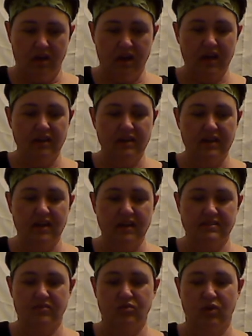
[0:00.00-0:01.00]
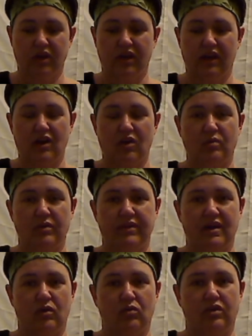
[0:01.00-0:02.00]
days of working out
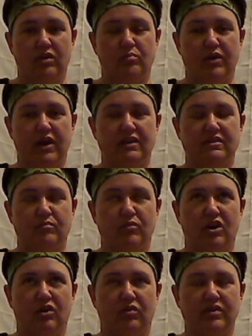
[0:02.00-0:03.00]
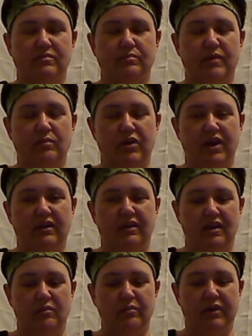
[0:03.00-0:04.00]
without a break. Tomorrow is my break
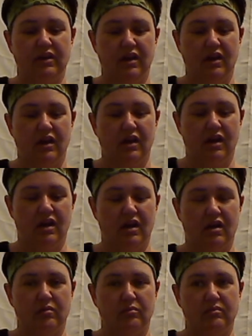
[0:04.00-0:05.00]
day, but and